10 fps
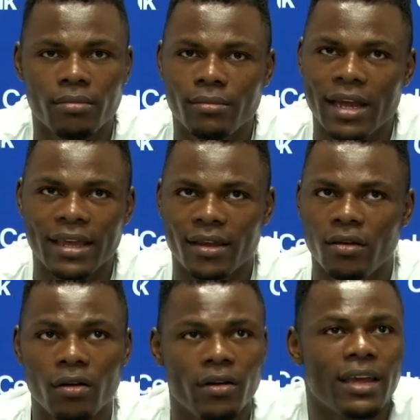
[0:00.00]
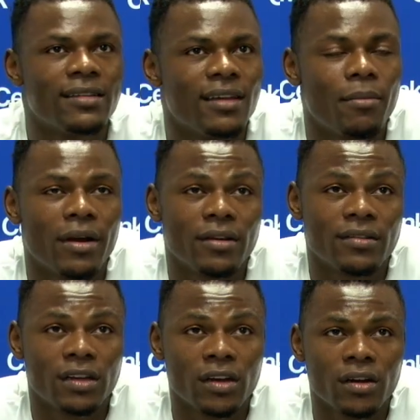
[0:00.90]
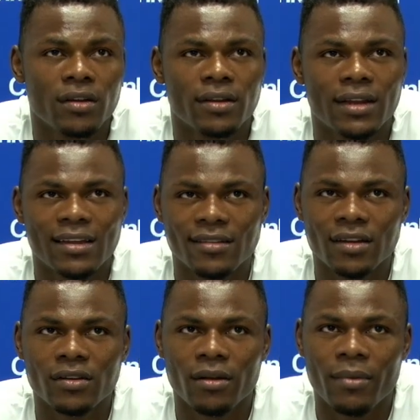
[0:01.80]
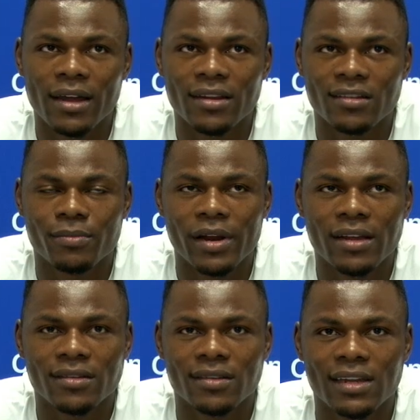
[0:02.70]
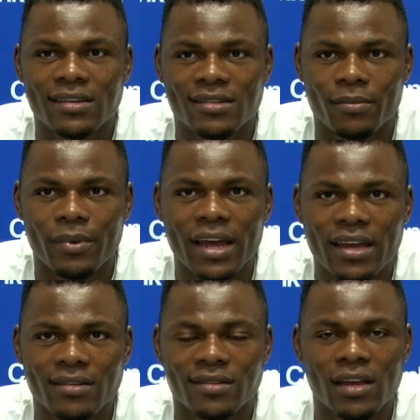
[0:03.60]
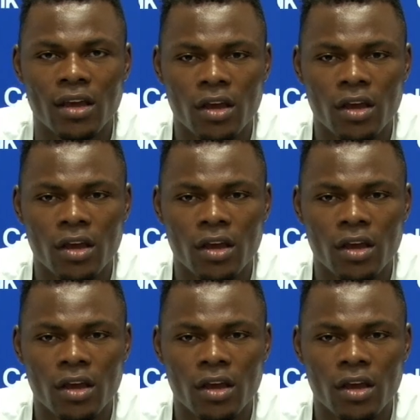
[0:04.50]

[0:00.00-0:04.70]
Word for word: like you're gonna get somebody that's good that's good about this place it is a place